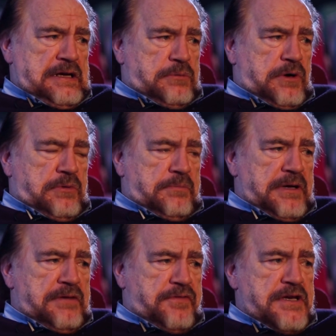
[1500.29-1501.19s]
He'd worked with
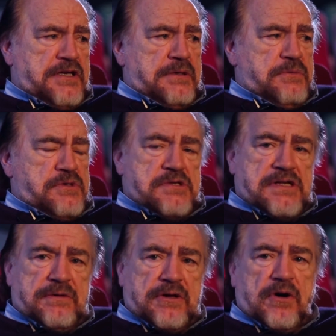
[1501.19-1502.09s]
Billy Friedkin, which
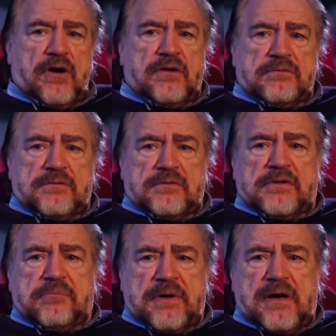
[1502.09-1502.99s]
was how he got
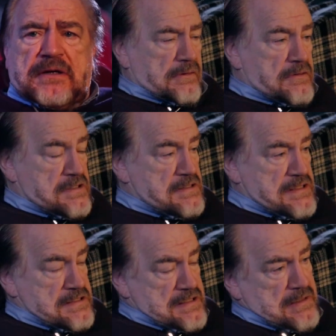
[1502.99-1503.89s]
the part, because as
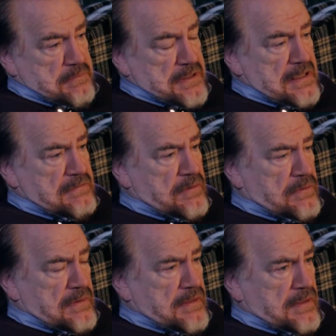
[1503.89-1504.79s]
I say, I
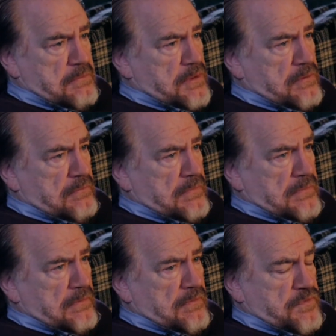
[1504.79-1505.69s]
think
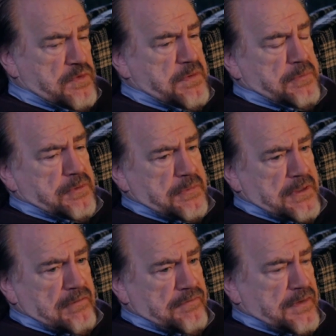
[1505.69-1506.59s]
a few people had
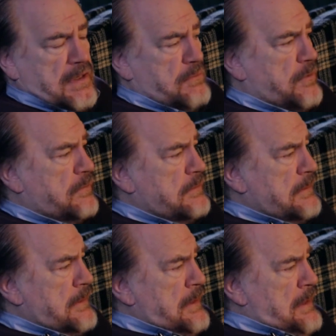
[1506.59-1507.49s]
been up for that role,
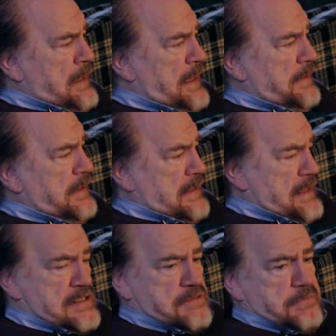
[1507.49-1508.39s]
and they
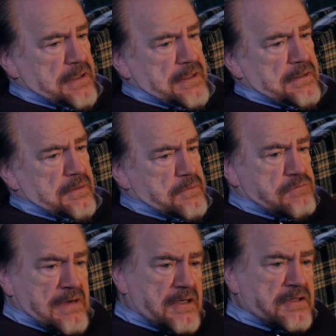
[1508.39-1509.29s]
cast Billy, who was
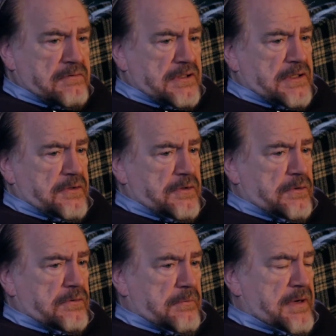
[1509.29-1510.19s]
relatively
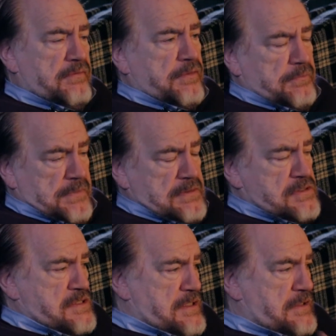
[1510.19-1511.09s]
unknown, apart from he'd
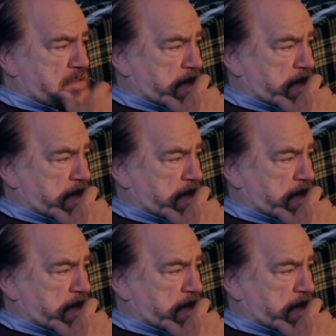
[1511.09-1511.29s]
just done this